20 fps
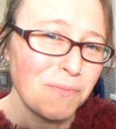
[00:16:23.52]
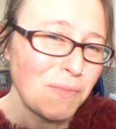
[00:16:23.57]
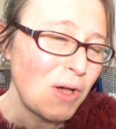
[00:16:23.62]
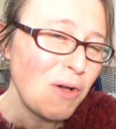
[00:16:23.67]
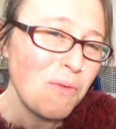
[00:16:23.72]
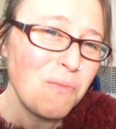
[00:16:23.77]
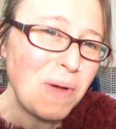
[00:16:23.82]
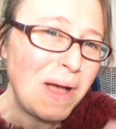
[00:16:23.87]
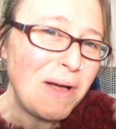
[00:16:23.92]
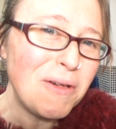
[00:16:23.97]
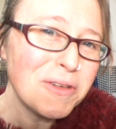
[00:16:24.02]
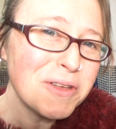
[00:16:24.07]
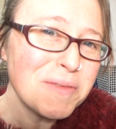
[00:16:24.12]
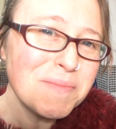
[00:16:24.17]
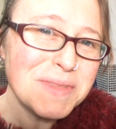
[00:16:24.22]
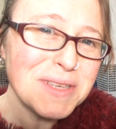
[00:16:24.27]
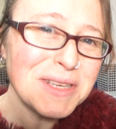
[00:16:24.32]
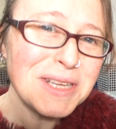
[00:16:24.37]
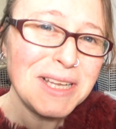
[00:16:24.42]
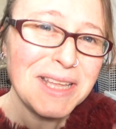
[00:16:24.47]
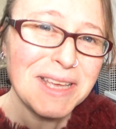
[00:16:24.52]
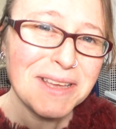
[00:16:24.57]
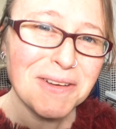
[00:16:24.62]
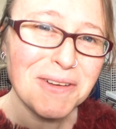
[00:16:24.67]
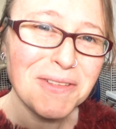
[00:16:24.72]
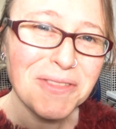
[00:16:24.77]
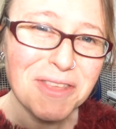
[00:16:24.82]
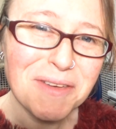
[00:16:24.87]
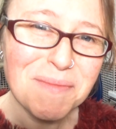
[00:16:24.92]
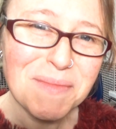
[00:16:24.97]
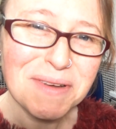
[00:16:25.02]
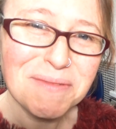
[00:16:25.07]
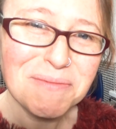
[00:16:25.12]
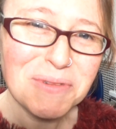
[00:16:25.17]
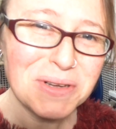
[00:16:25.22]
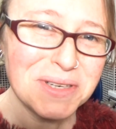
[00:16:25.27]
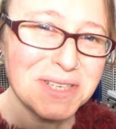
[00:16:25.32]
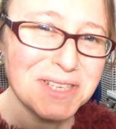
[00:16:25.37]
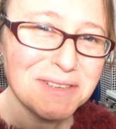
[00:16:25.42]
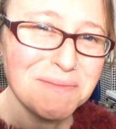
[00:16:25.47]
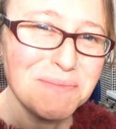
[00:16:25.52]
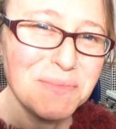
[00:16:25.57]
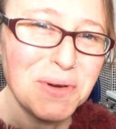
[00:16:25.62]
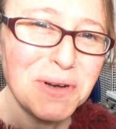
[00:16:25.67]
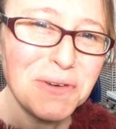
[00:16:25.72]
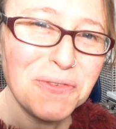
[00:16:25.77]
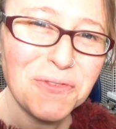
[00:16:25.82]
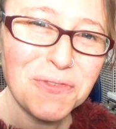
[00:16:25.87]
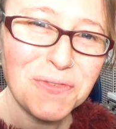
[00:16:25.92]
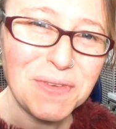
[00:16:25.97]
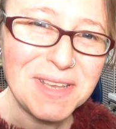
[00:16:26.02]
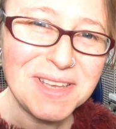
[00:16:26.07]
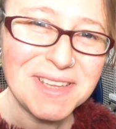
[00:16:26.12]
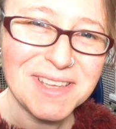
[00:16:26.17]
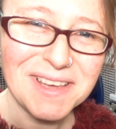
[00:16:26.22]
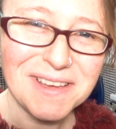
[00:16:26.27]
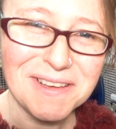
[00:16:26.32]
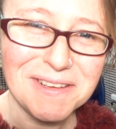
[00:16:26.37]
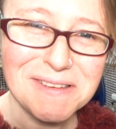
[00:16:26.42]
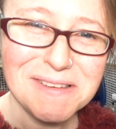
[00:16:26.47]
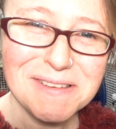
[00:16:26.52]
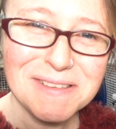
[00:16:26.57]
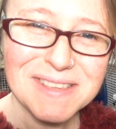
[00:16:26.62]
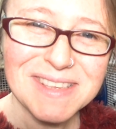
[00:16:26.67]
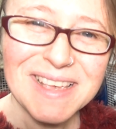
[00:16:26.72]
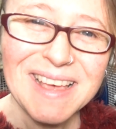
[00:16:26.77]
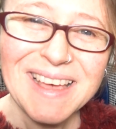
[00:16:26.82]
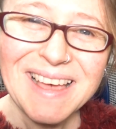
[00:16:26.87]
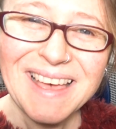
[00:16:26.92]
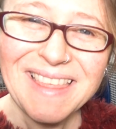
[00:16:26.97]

are welcome to click on them and watch some more videos.